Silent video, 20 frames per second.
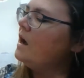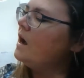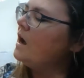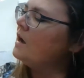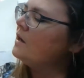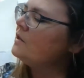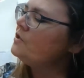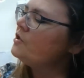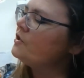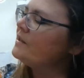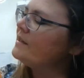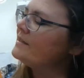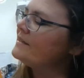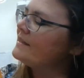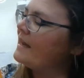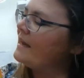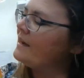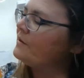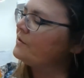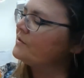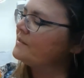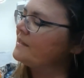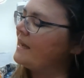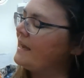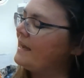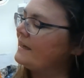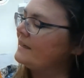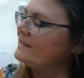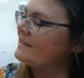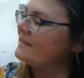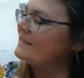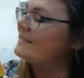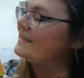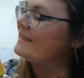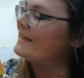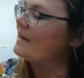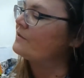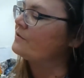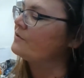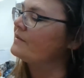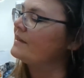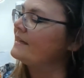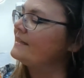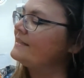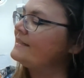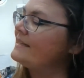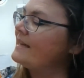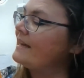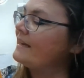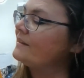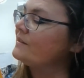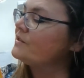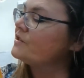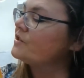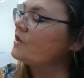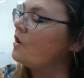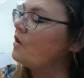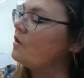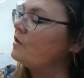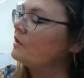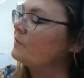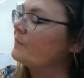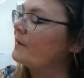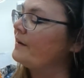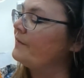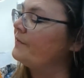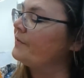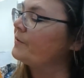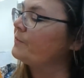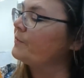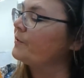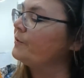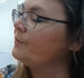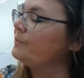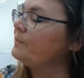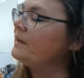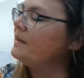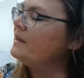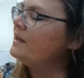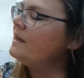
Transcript: Anh took his anger's hand and together they danced all around the room.